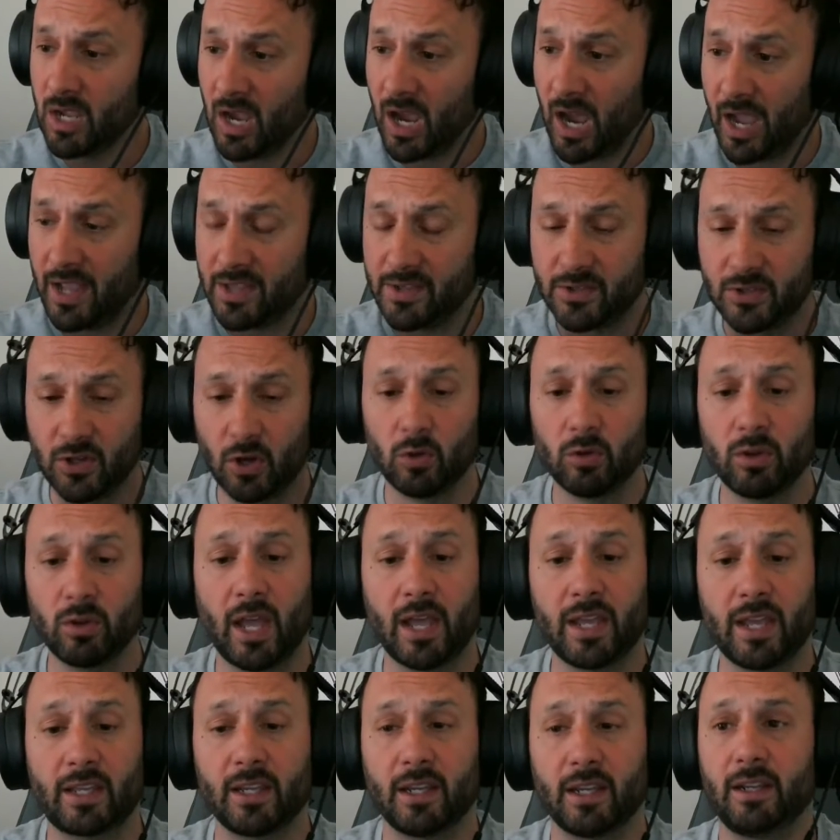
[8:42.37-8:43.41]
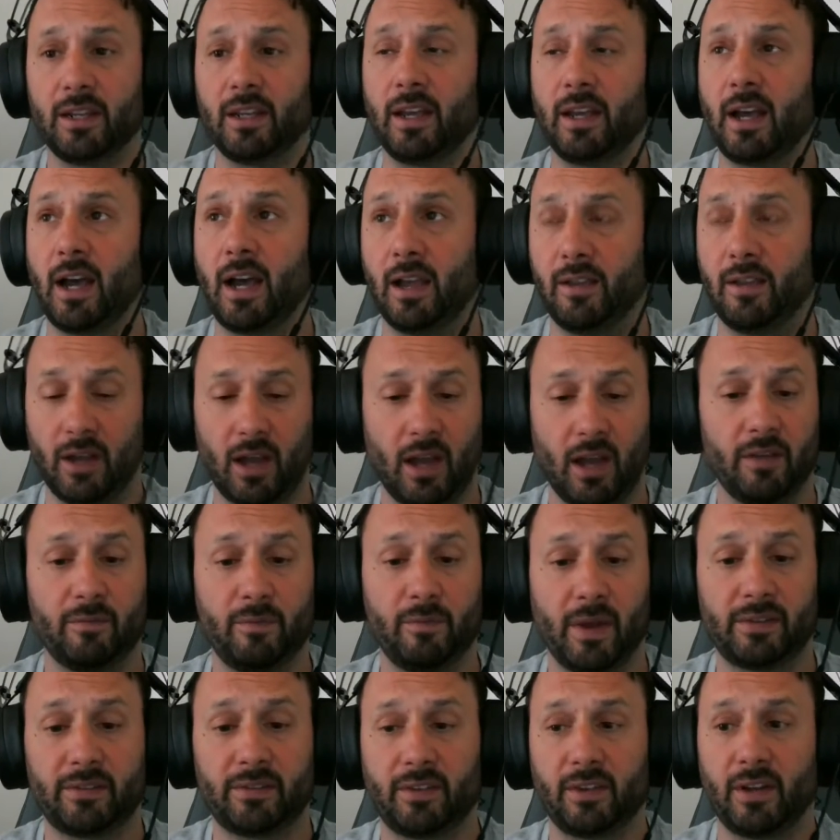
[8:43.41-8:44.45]
I don't like it. I've
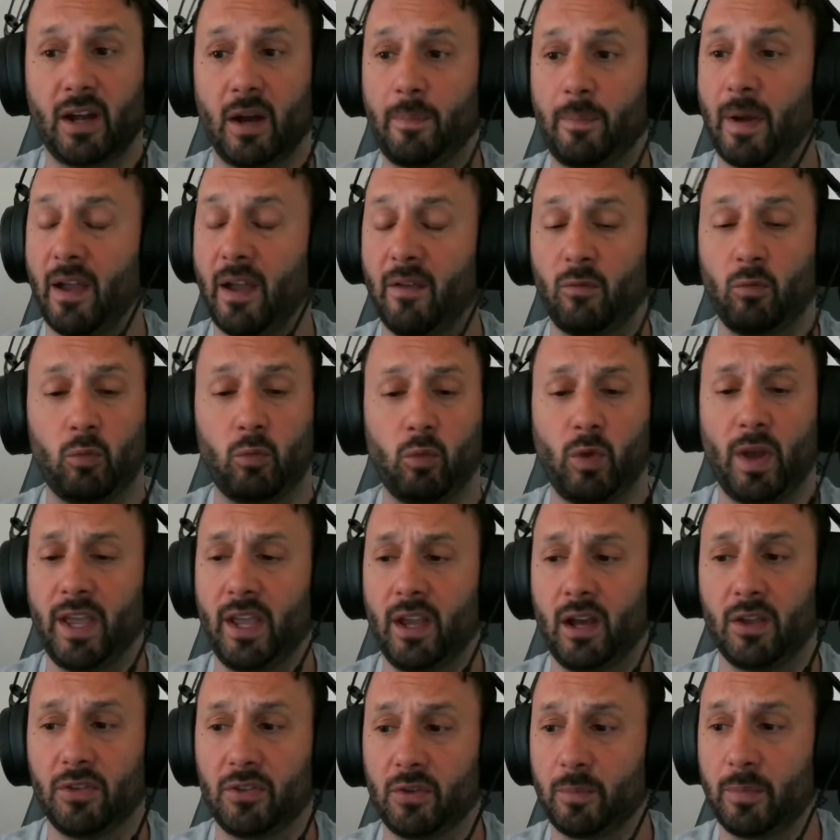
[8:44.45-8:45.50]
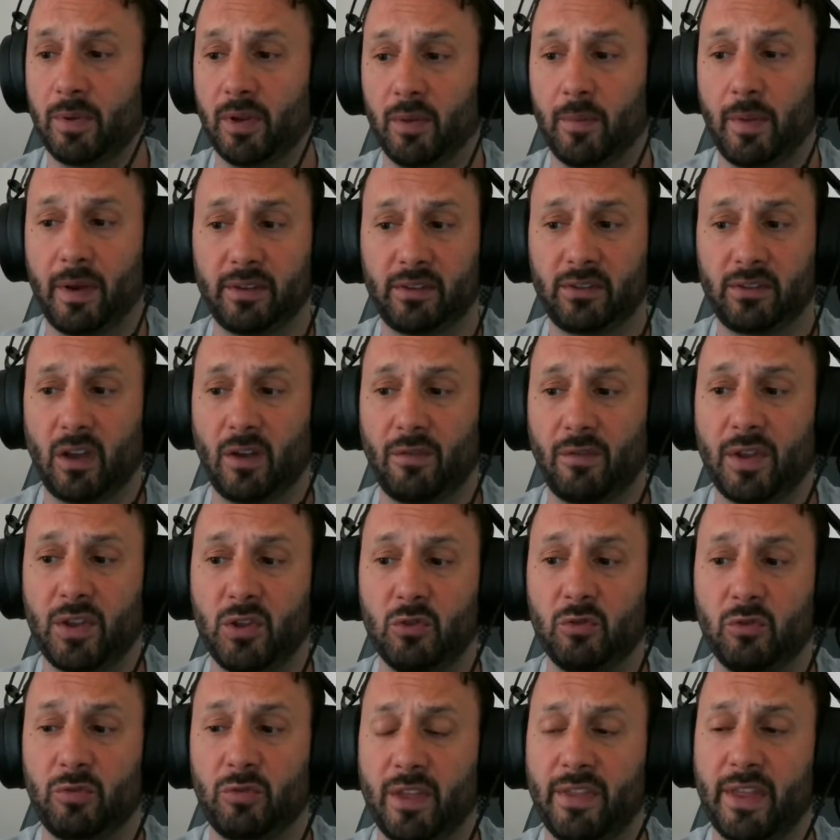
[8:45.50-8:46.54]
messed it up. I've way underbilled myself.
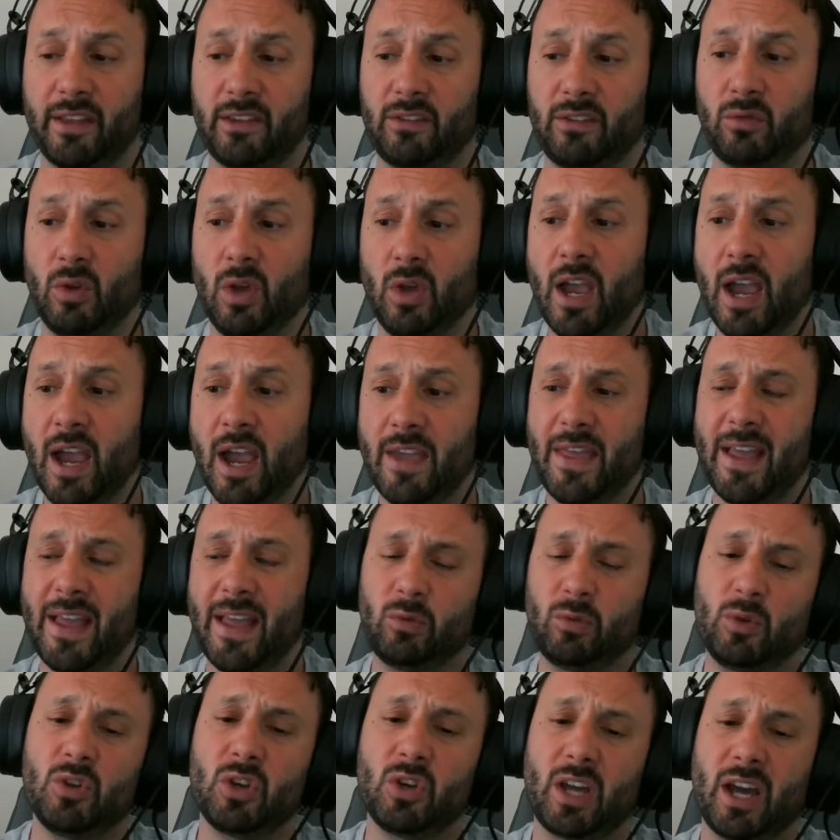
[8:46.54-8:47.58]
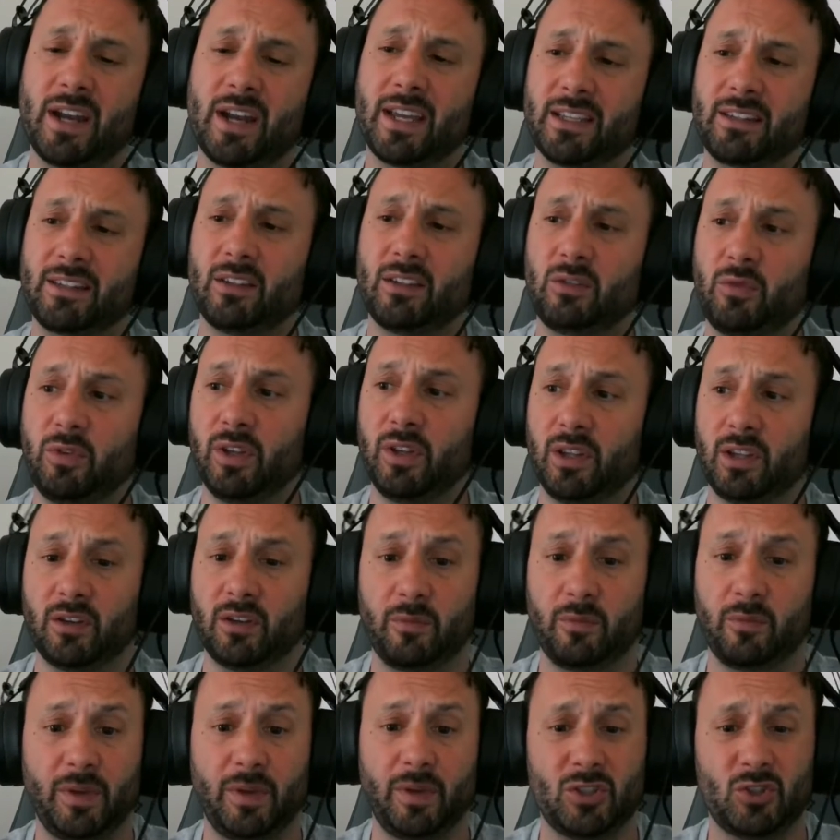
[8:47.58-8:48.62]
And that's when you kind of get this feeling
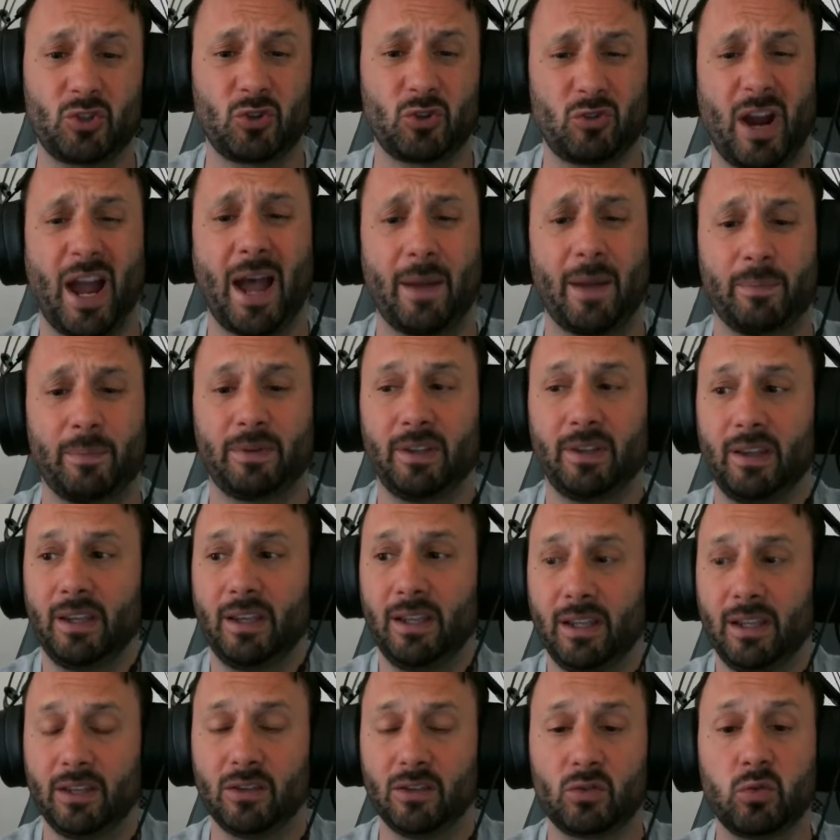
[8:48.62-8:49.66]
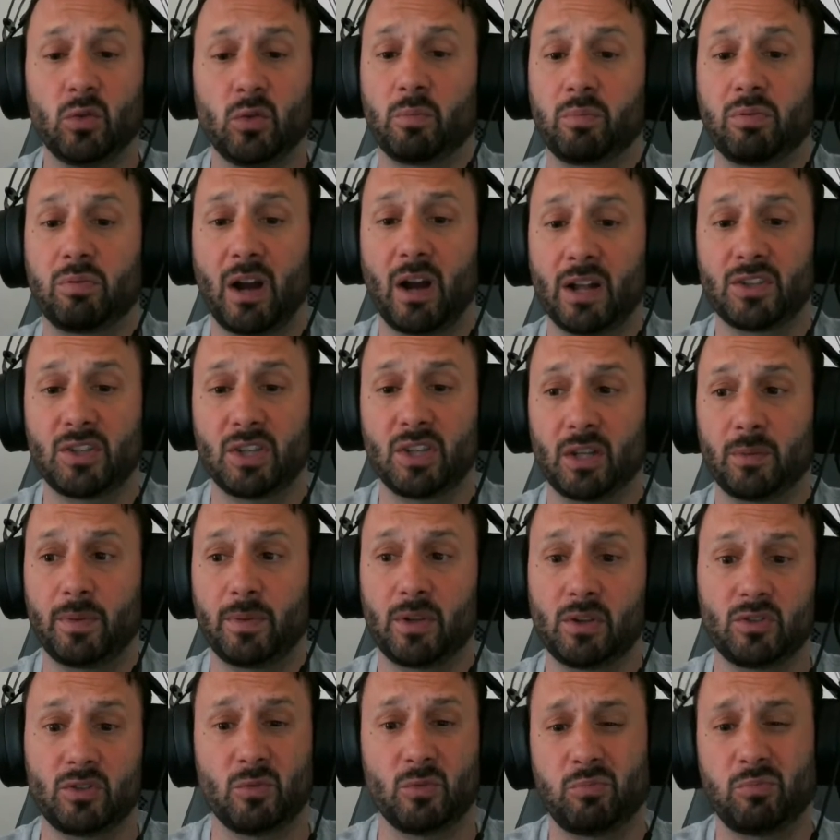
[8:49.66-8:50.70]
of being trapped into a project
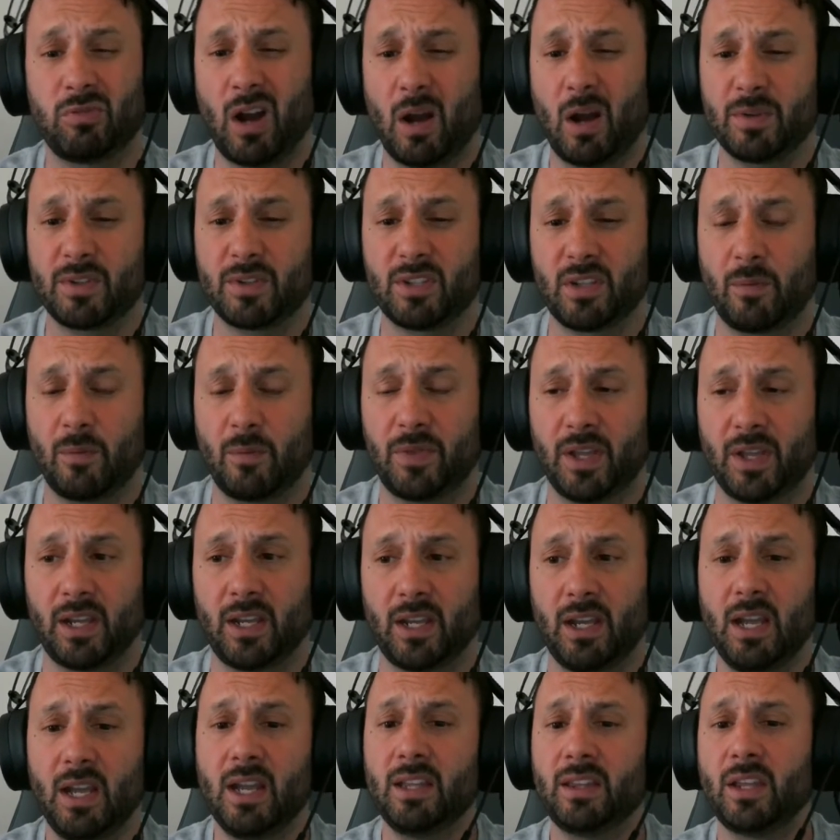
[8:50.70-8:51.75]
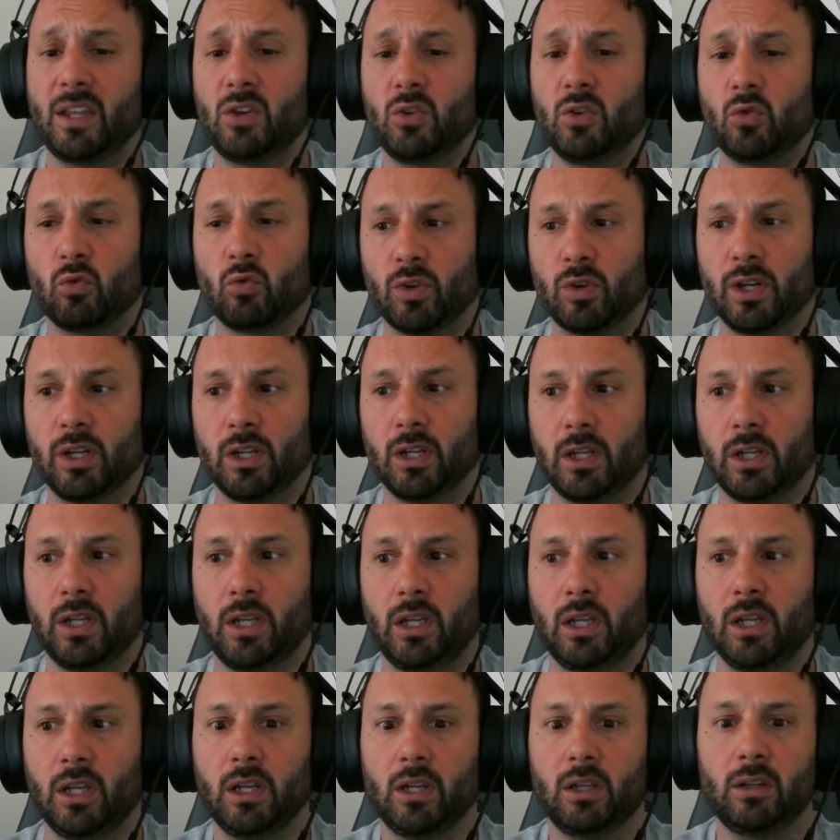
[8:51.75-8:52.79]
because you promise something that you
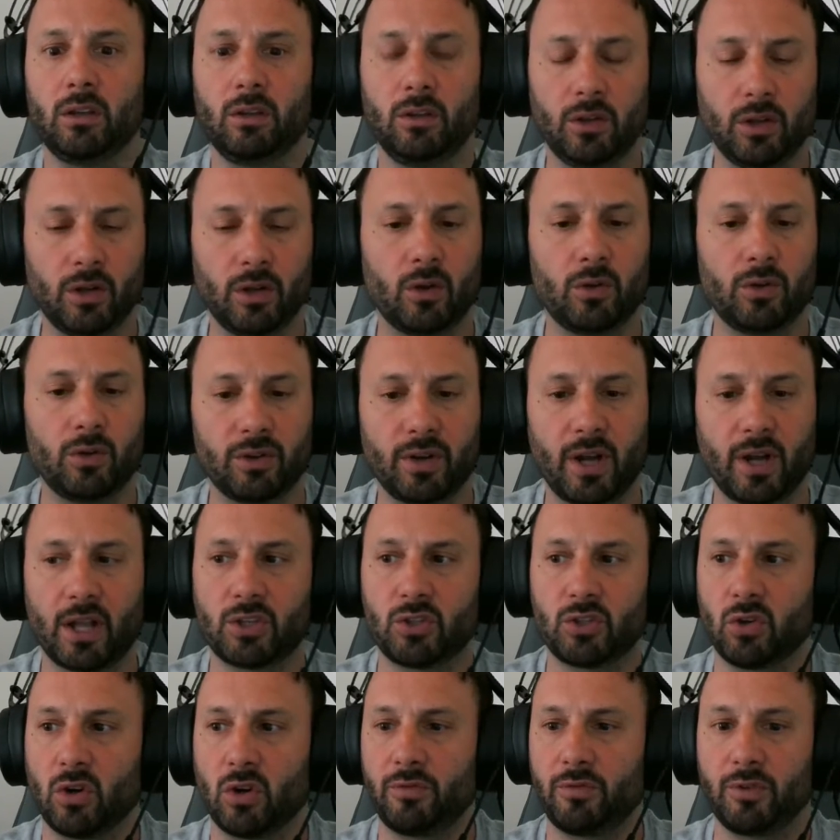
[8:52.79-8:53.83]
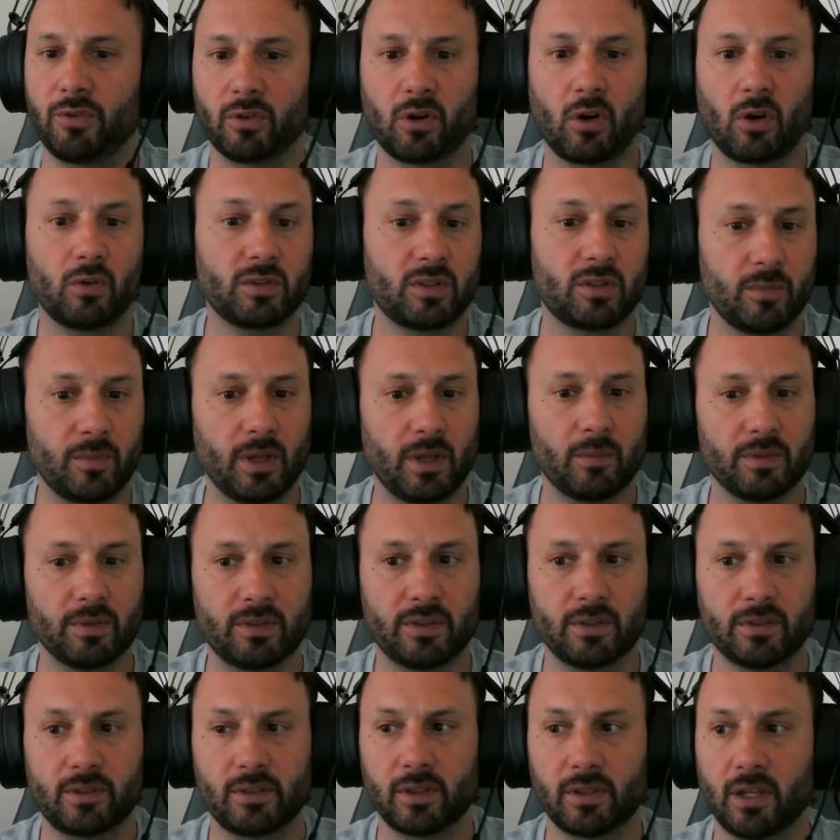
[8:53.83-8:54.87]
really, you're not sure if you're going to be able
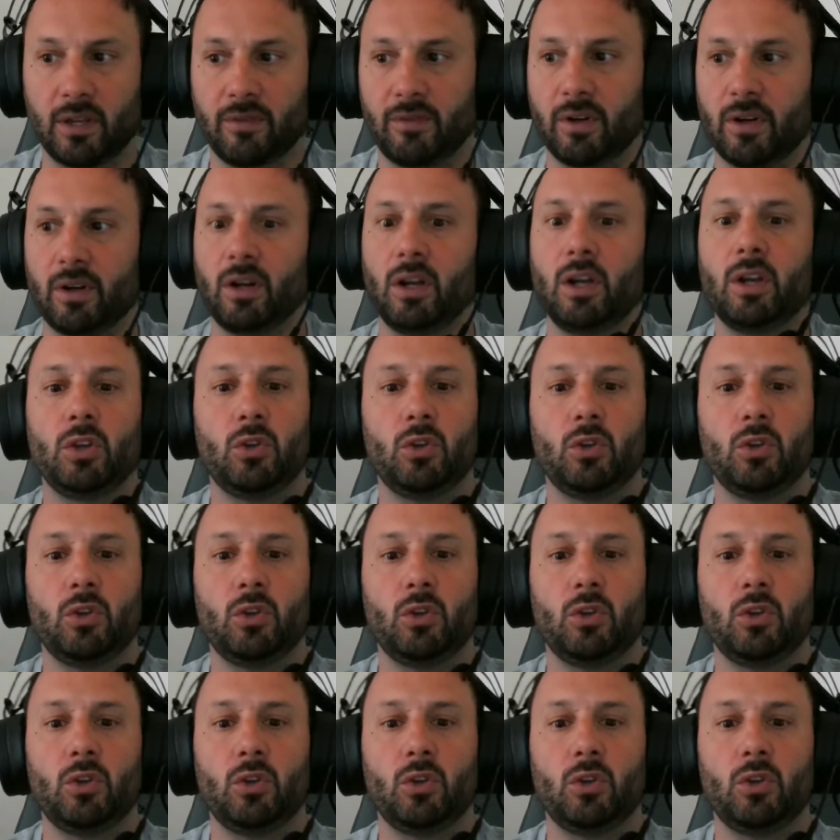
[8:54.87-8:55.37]
to deliver.